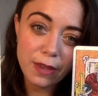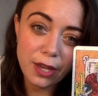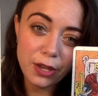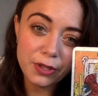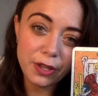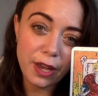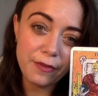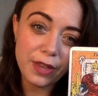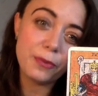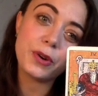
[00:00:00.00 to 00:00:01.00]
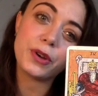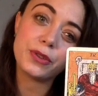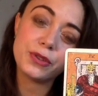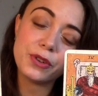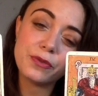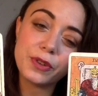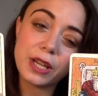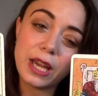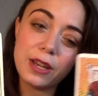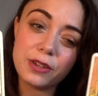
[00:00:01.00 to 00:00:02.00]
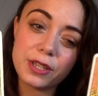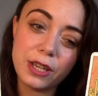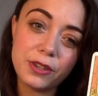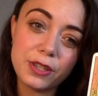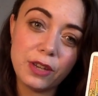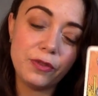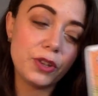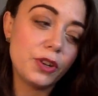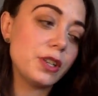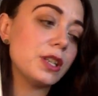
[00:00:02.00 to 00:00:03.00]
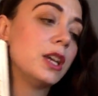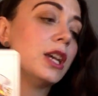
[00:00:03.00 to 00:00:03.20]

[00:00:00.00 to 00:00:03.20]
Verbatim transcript: that you still have that worth. Don't forget your skills that you've learned.